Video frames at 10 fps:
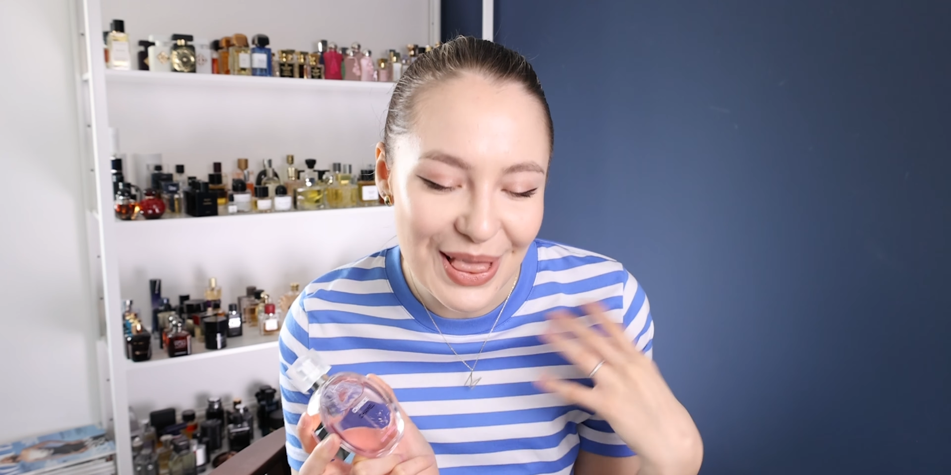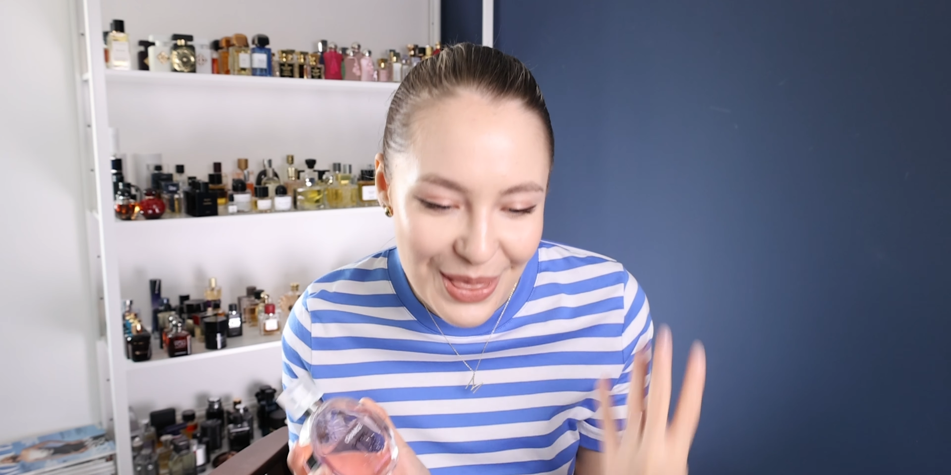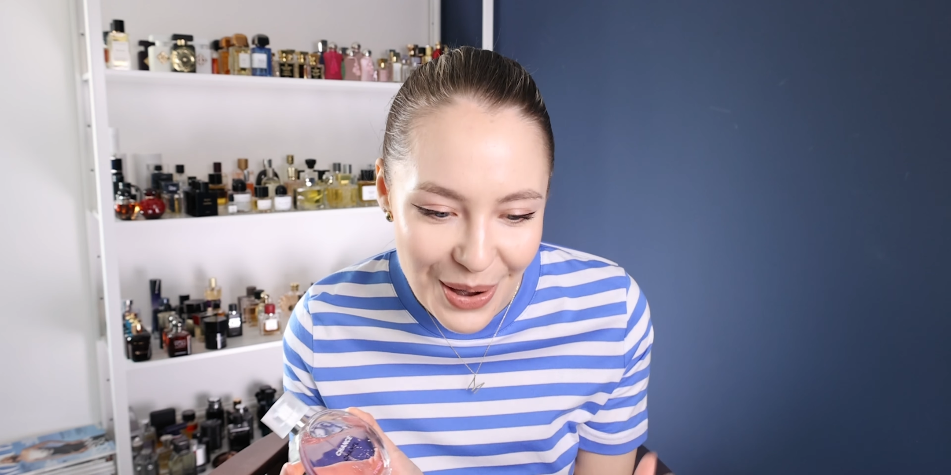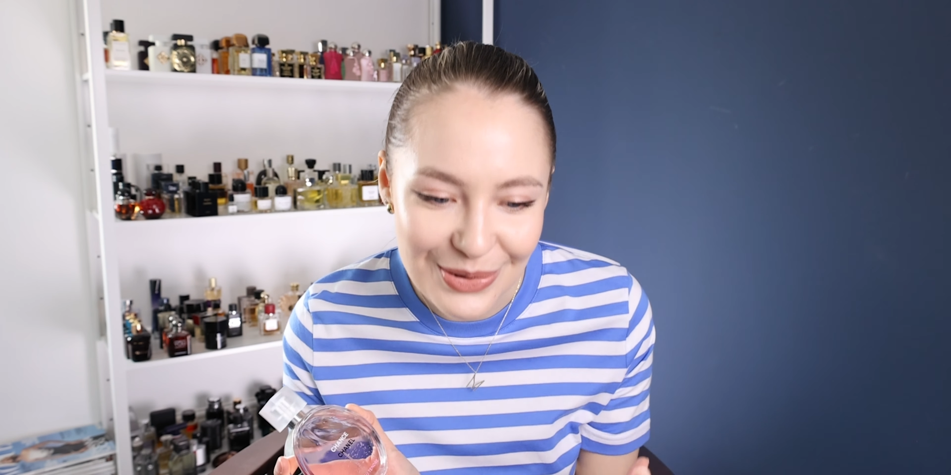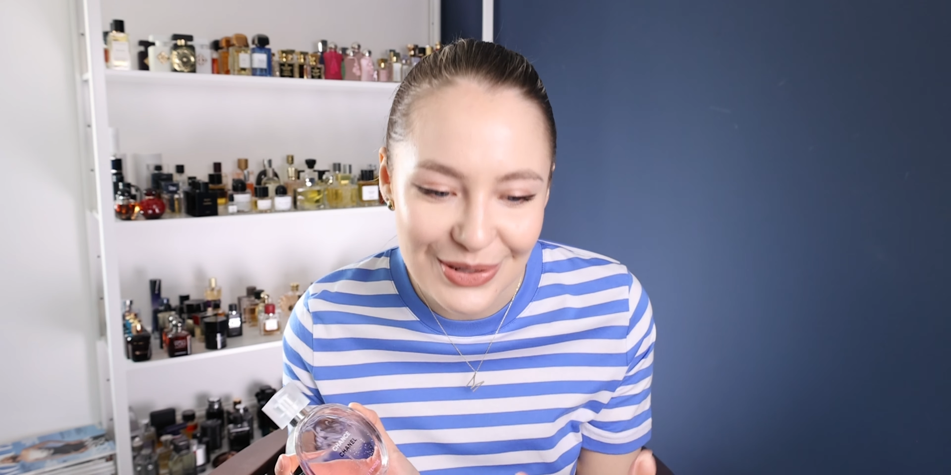
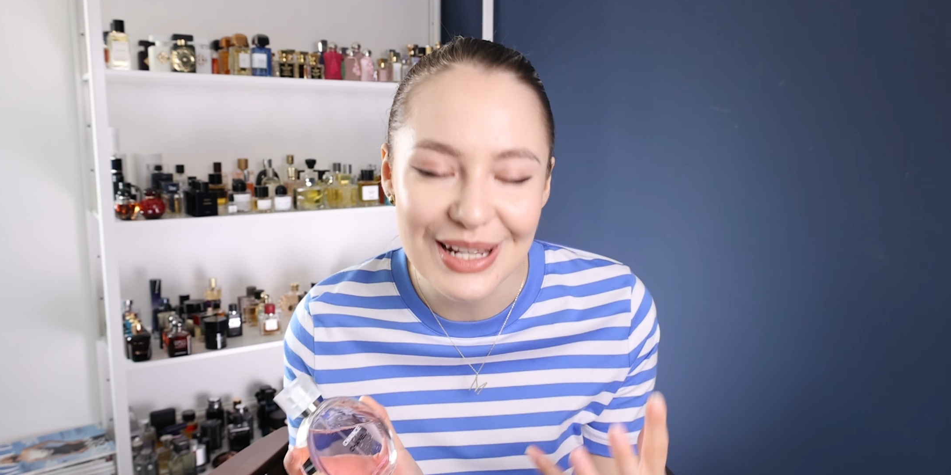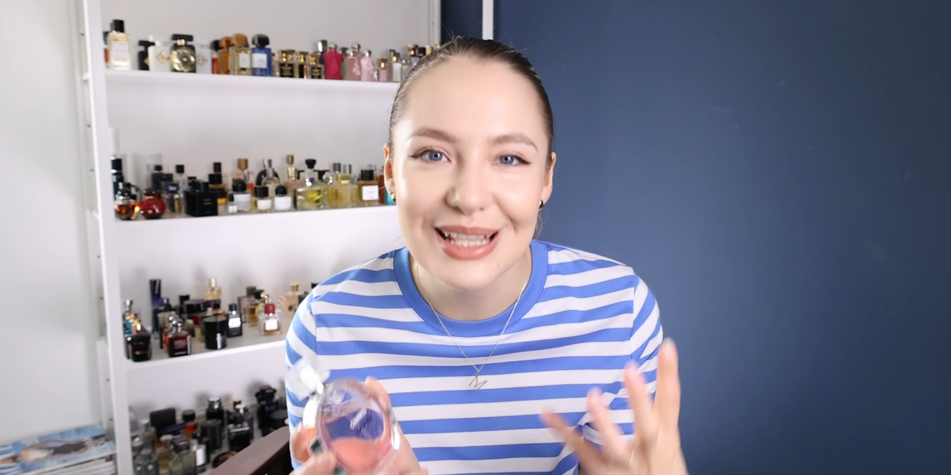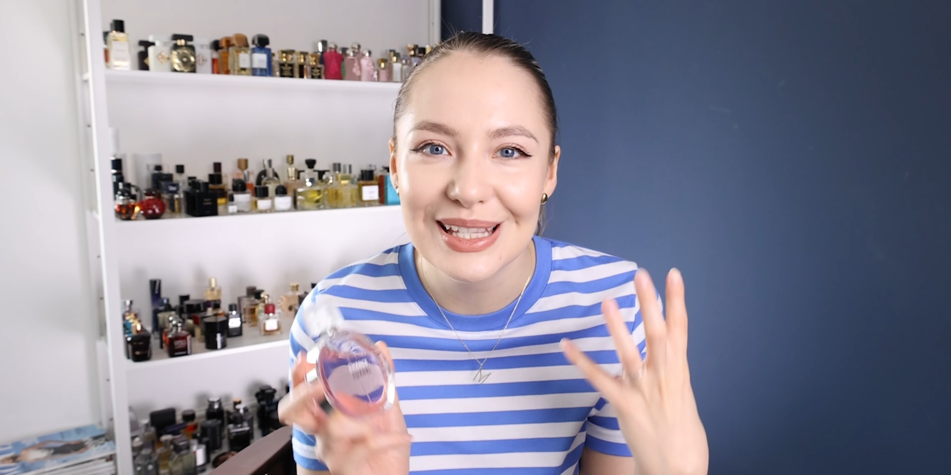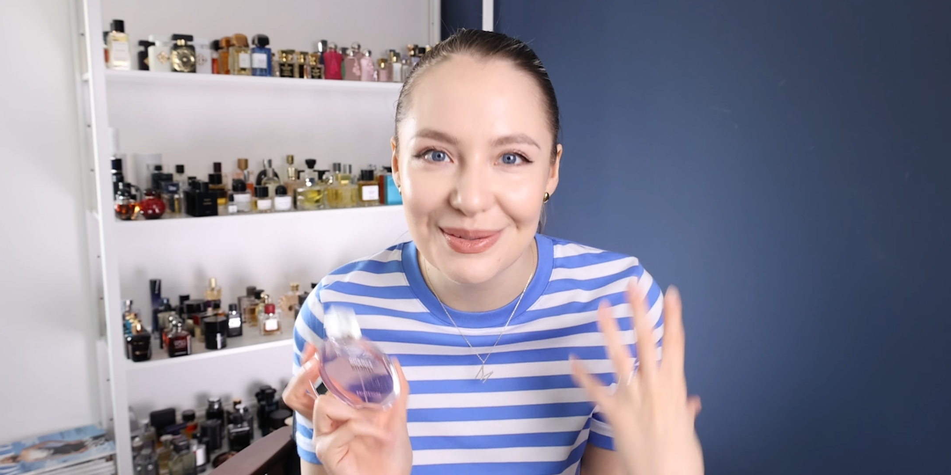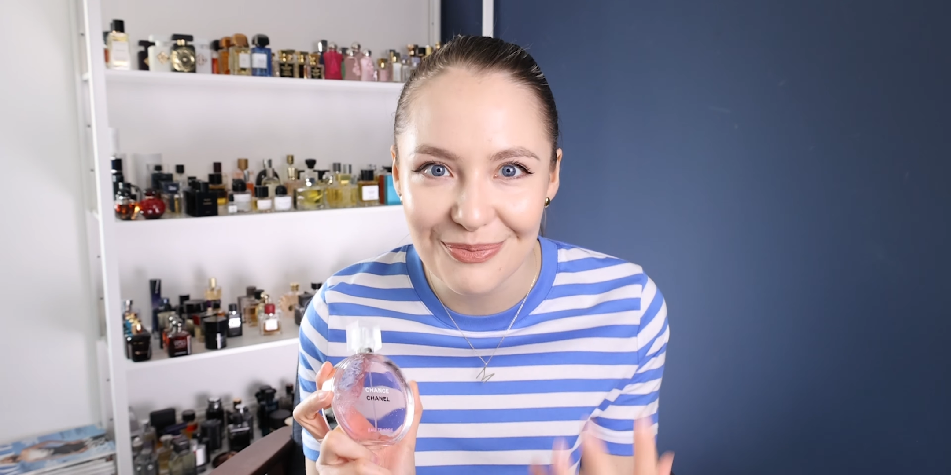
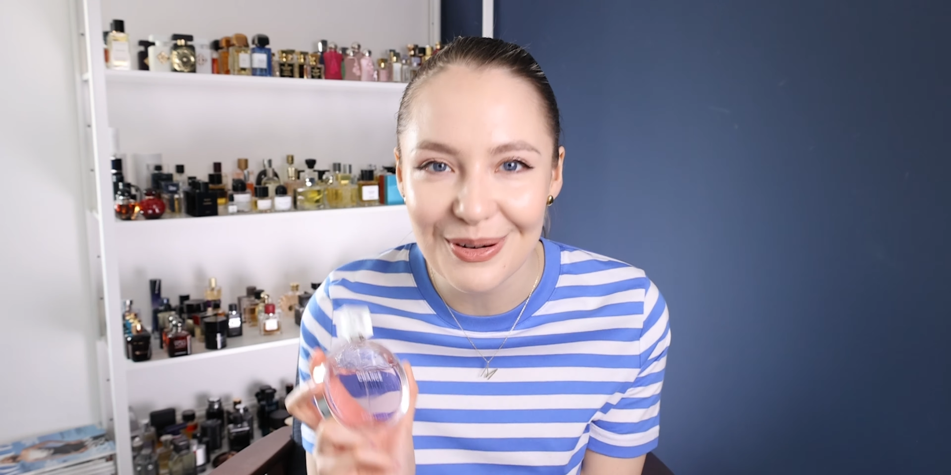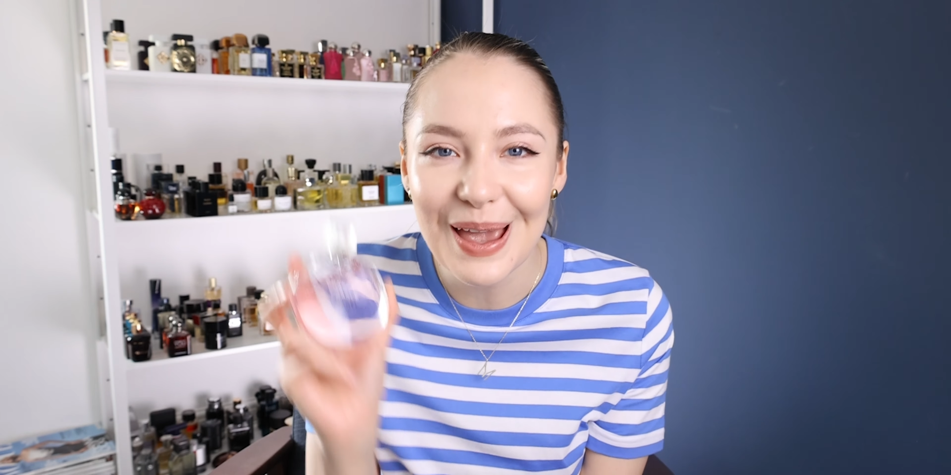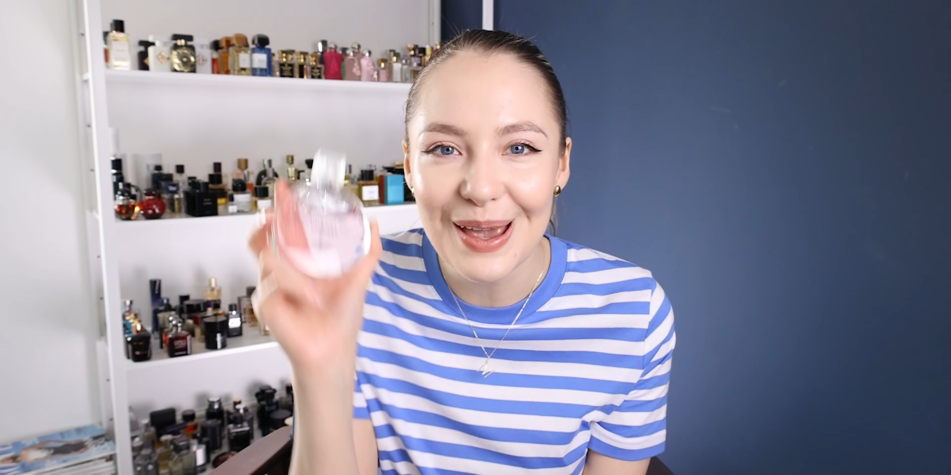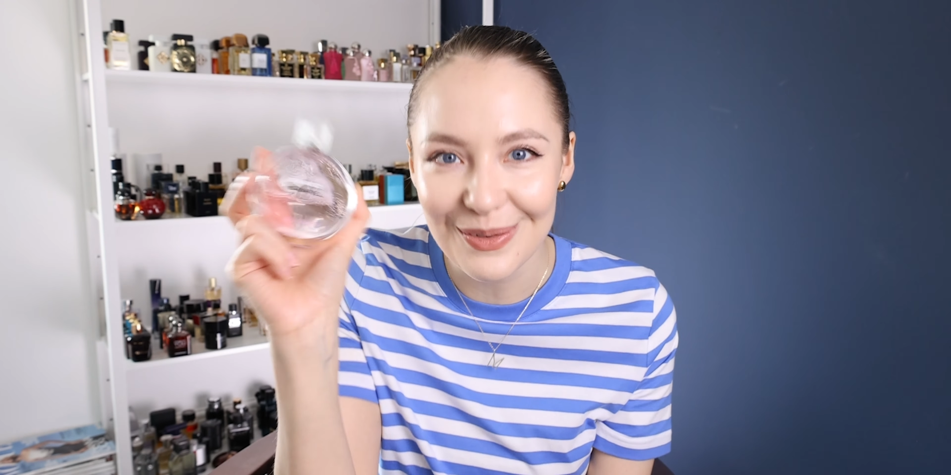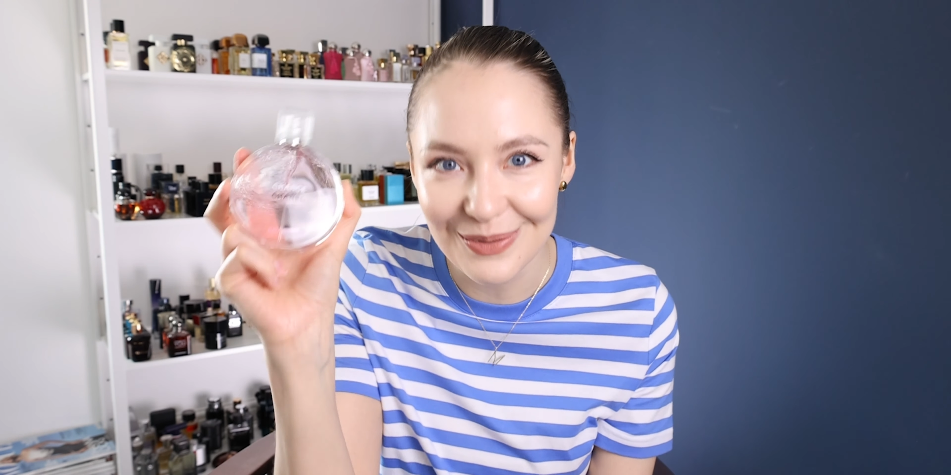lotion
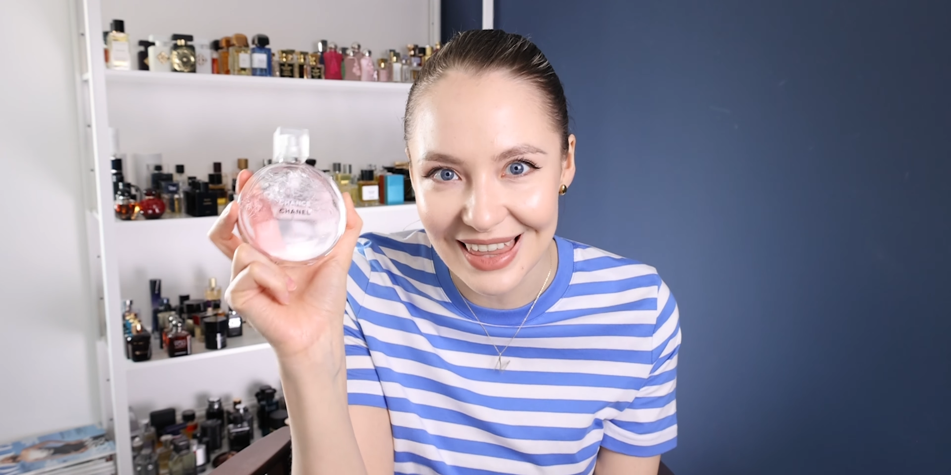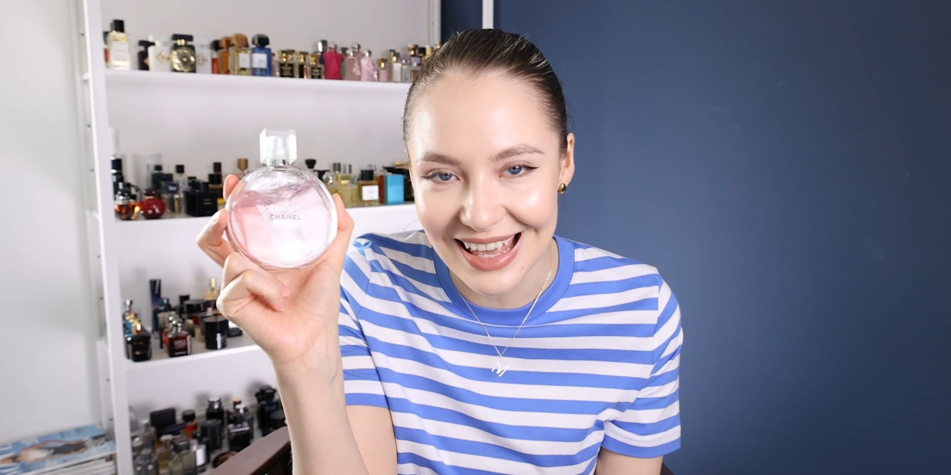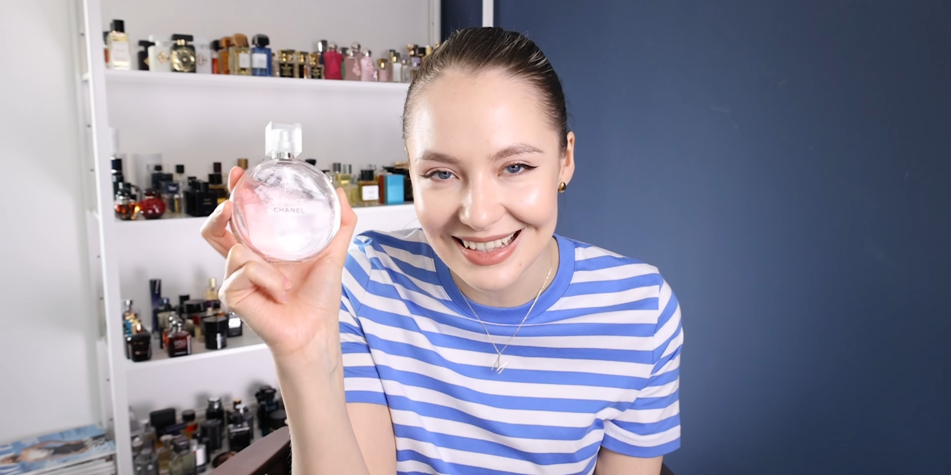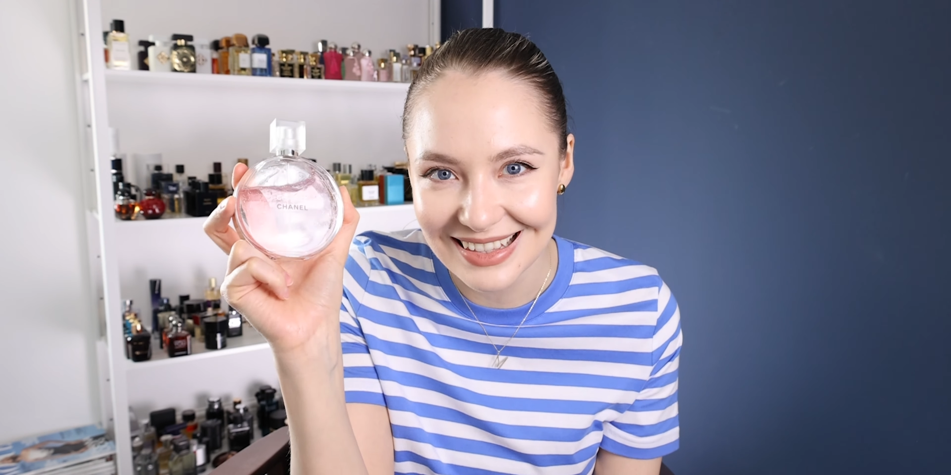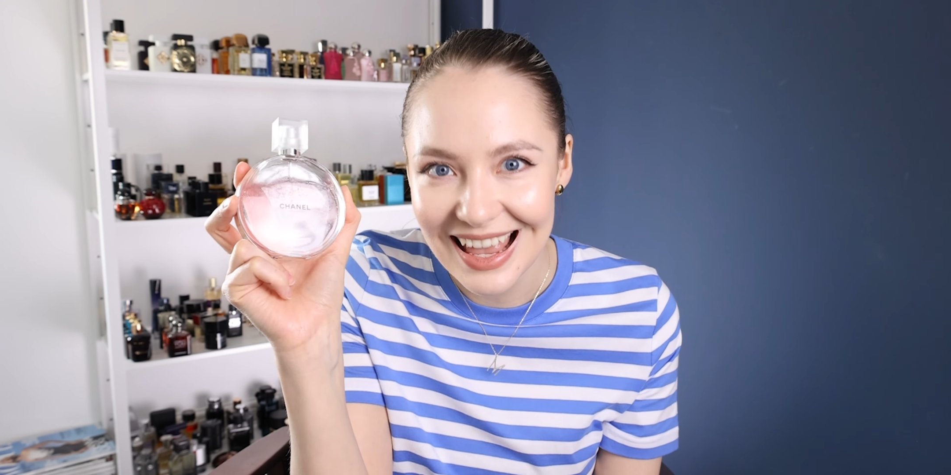spray of
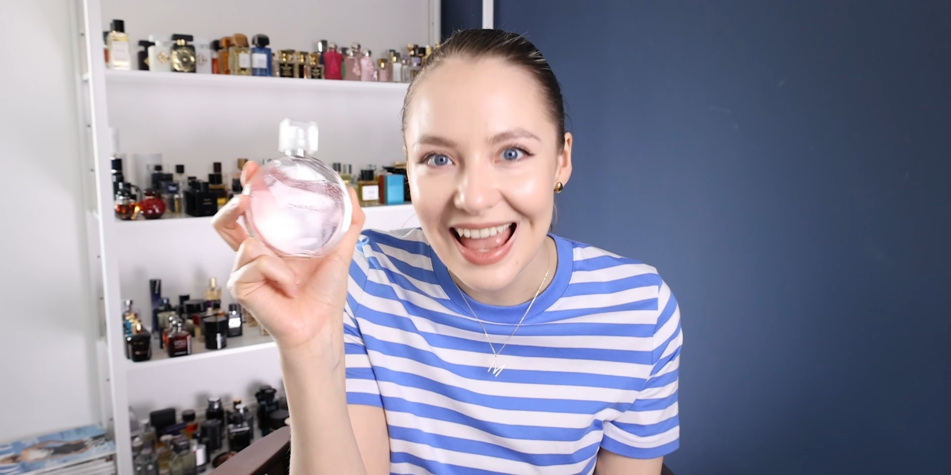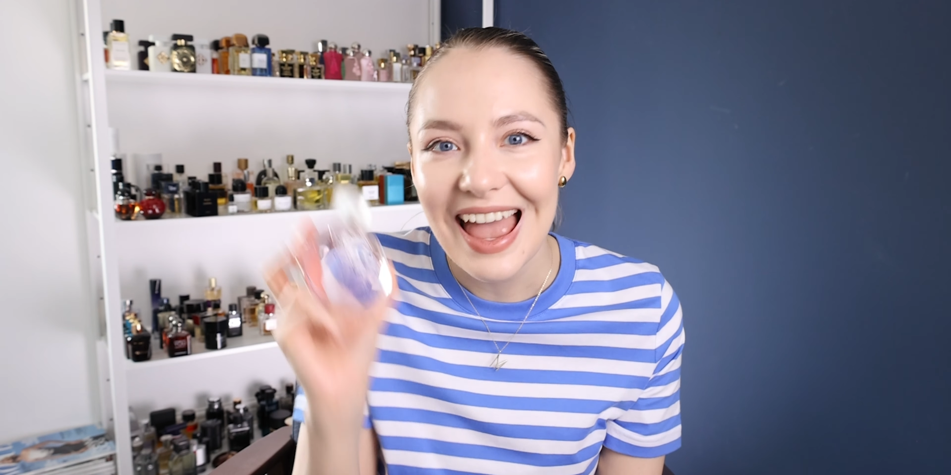this.